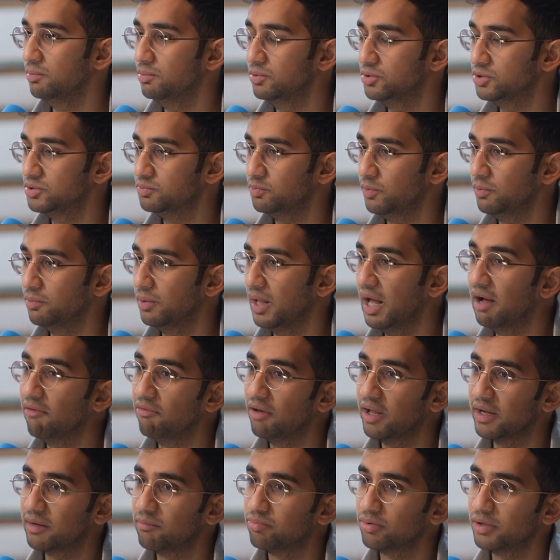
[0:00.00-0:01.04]
will have
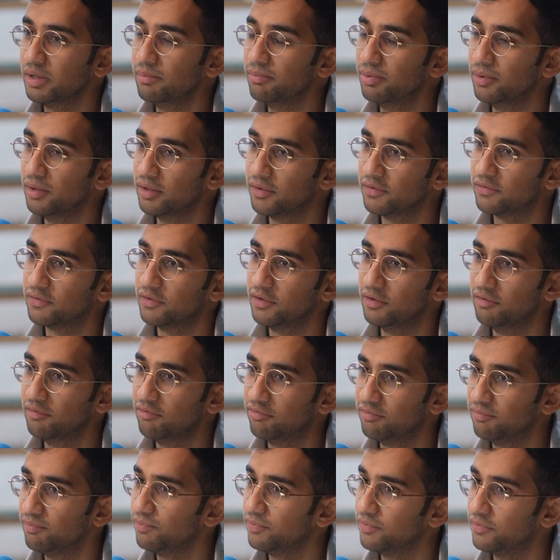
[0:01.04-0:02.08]
like pre-built sort
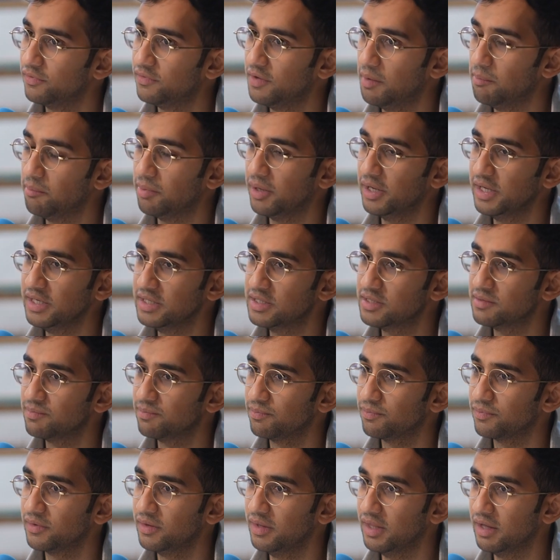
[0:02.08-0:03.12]
of template
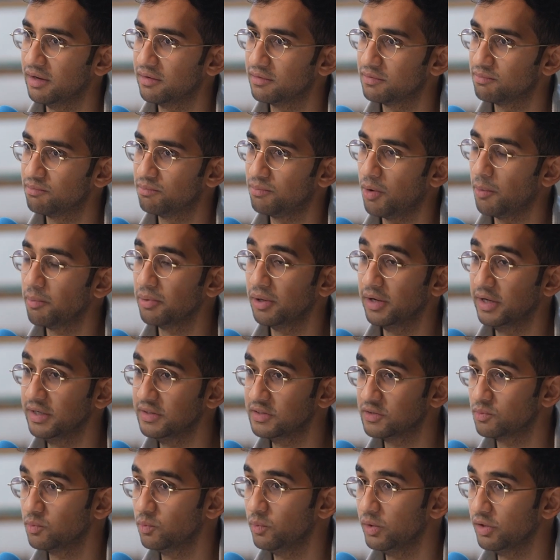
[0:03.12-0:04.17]
that
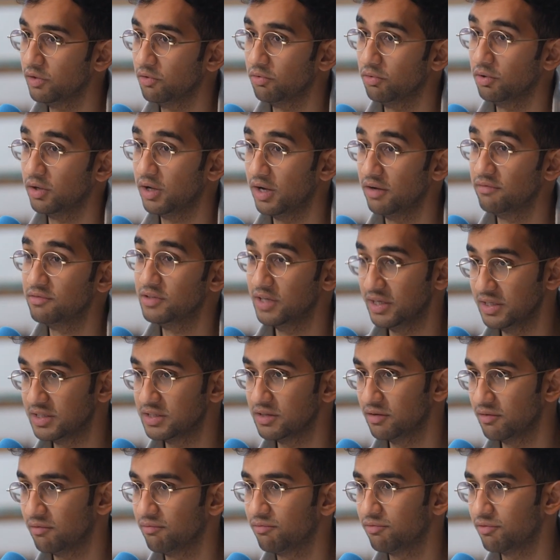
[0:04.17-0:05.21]
populates with your live
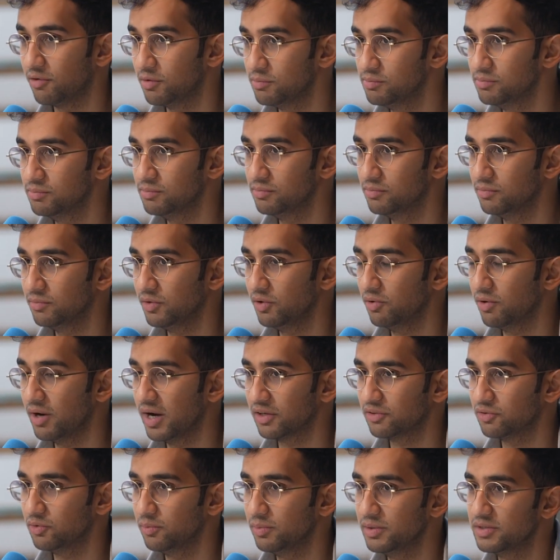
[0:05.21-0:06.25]
data from your
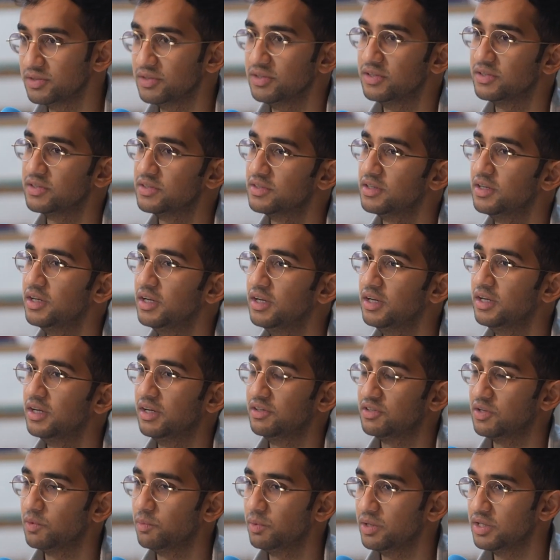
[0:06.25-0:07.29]
actual business. And
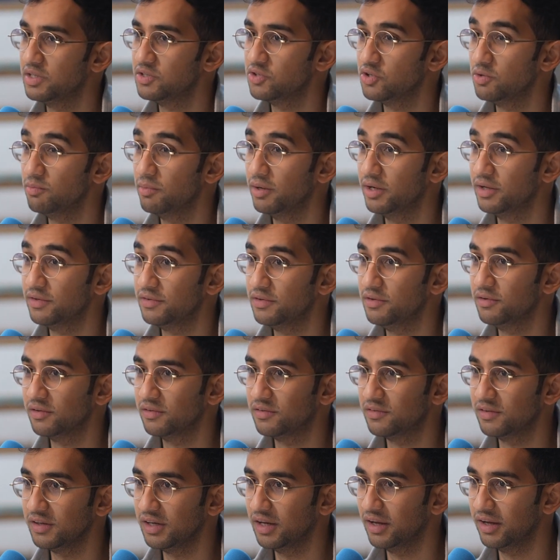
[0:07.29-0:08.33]
so within 2 minutes, you can
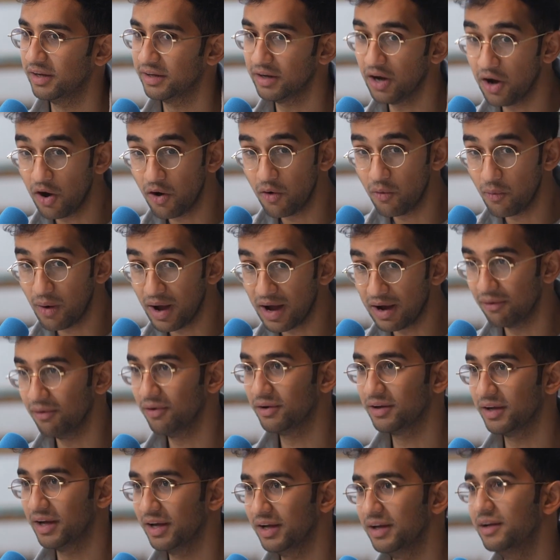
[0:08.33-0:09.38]
see like, oh, wow.
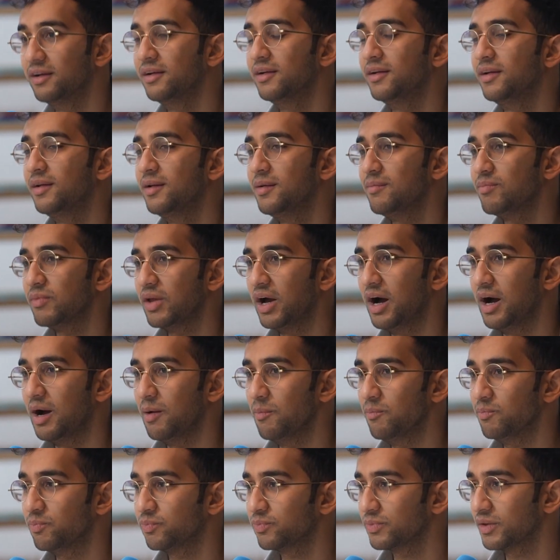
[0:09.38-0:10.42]
Okay.
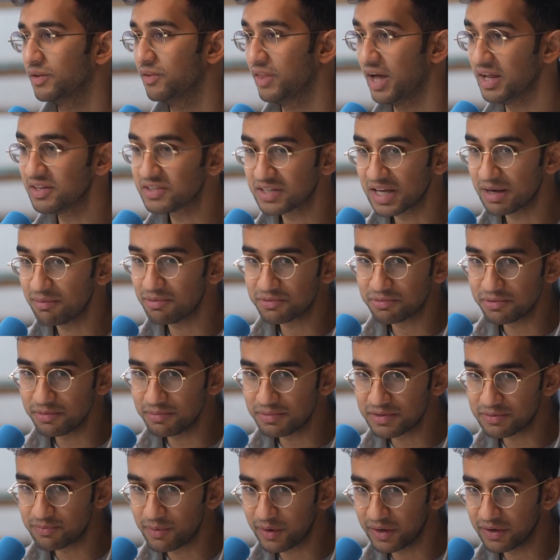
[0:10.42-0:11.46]
No way. That's how much we've
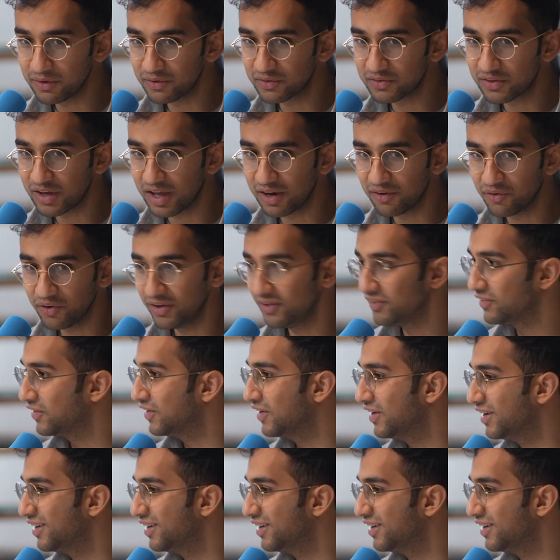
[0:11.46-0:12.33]
been spending on salaries.